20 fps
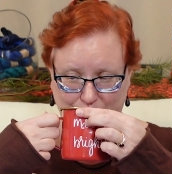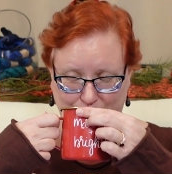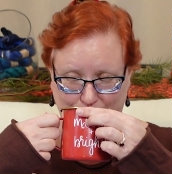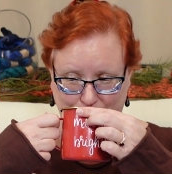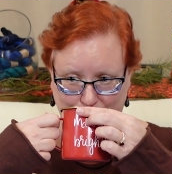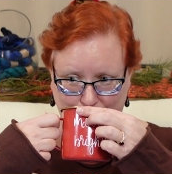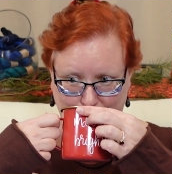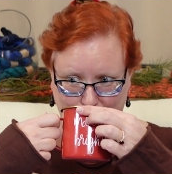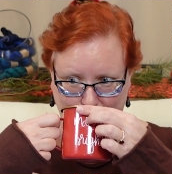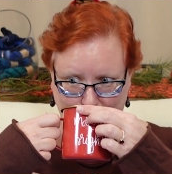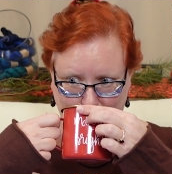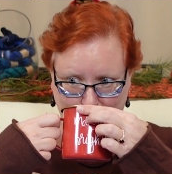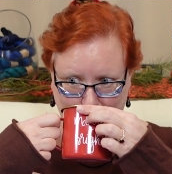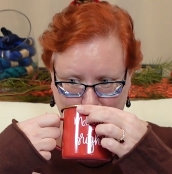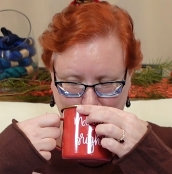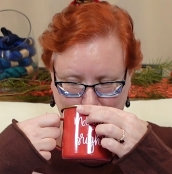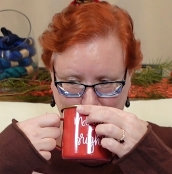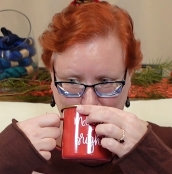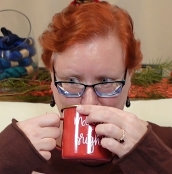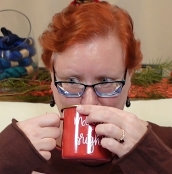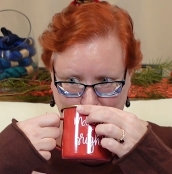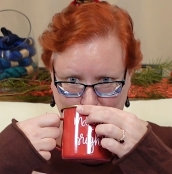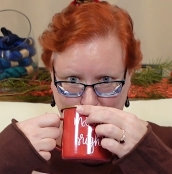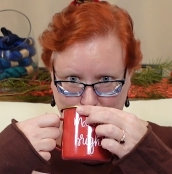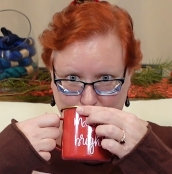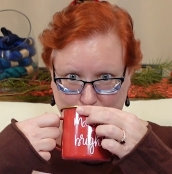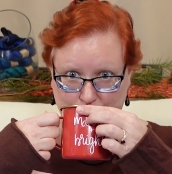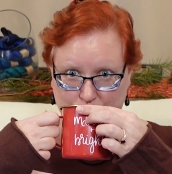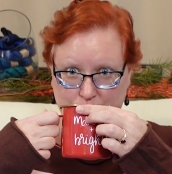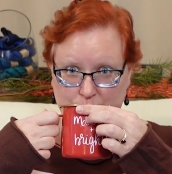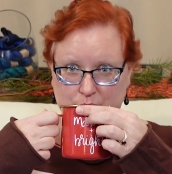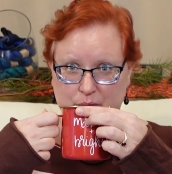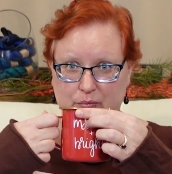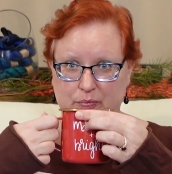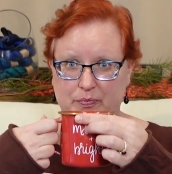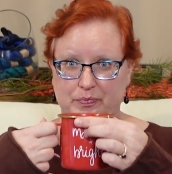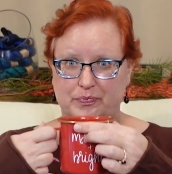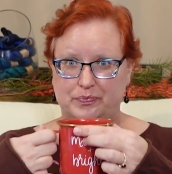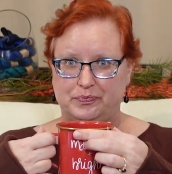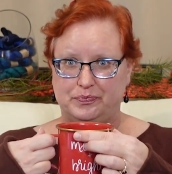
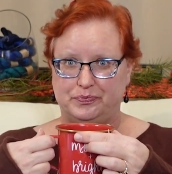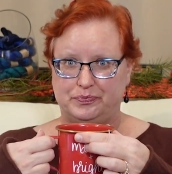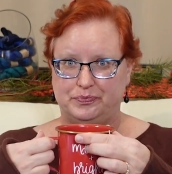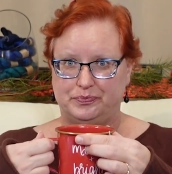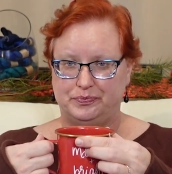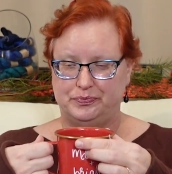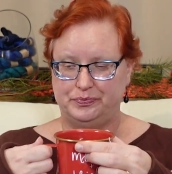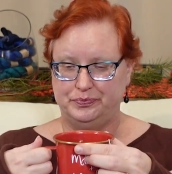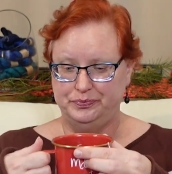(no one is talking)